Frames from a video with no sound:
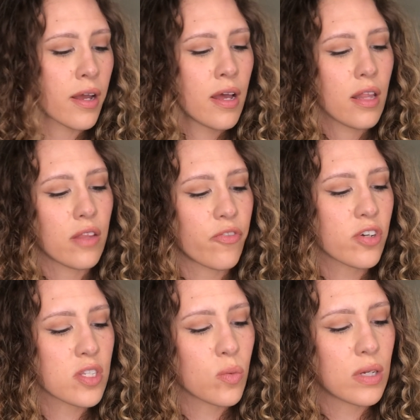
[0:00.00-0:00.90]
The first
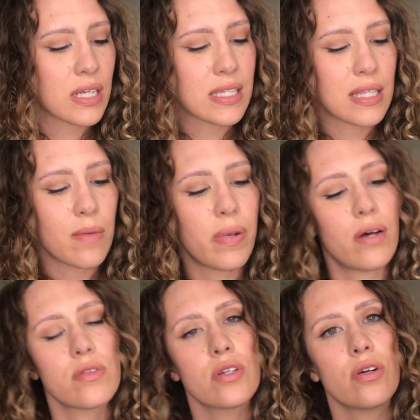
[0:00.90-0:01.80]
one is the Bounce
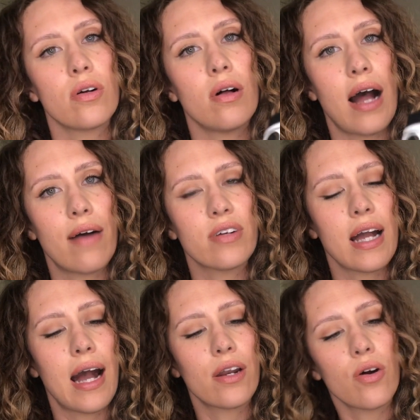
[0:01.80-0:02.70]
Curl
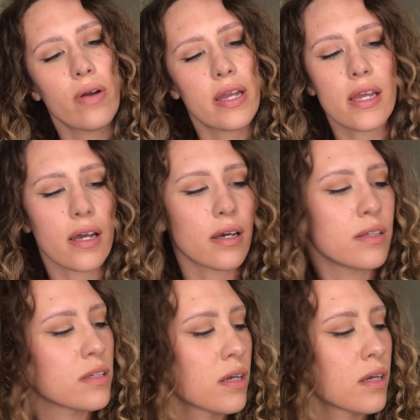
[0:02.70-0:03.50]
Avocado and